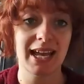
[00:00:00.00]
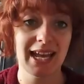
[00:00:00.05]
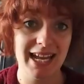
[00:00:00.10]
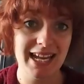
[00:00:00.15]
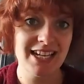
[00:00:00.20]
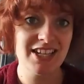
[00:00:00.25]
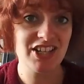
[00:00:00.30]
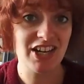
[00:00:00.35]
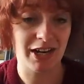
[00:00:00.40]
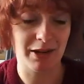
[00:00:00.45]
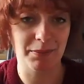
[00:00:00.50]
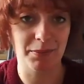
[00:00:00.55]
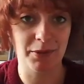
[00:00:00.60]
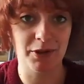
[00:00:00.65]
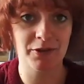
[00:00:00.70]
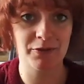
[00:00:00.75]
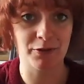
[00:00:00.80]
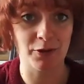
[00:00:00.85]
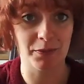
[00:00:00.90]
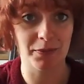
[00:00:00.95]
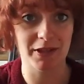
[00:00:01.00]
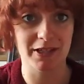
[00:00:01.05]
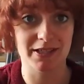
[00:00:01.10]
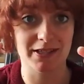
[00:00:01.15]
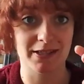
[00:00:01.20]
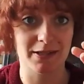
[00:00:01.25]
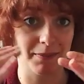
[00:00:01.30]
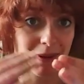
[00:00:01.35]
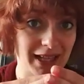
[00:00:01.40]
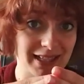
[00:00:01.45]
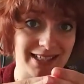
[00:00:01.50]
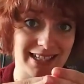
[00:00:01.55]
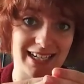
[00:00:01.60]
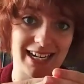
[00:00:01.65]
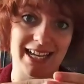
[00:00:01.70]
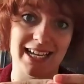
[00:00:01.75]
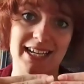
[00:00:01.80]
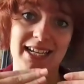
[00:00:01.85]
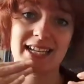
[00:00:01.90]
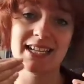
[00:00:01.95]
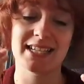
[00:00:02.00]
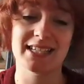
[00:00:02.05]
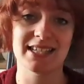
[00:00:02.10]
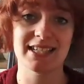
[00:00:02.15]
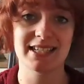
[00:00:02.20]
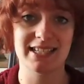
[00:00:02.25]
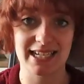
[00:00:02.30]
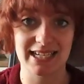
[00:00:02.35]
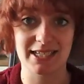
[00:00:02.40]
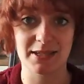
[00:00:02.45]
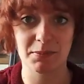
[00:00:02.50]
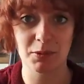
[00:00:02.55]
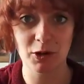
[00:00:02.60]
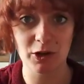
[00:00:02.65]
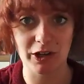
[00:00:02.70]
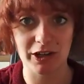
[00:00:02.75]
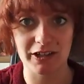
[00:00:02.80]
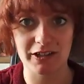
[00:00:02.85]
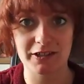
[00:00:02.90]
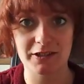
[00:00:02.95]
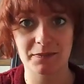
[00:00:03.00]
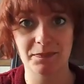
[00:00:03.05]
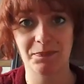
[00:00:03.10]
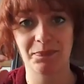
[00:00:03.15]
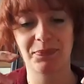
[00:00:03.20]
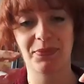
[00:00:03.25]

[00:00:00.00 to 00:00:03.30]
Each output from the semantic layer is a data product.